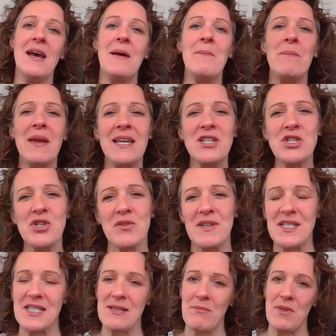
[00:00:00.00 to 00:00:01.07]
make sure
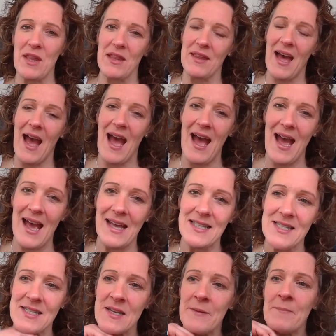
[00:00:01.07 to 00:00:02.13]
it's something that
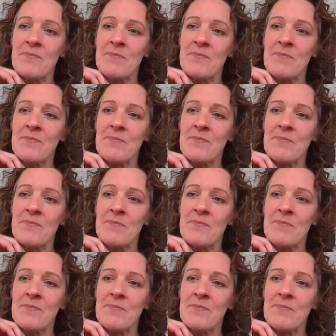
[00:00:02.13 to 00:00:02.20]
has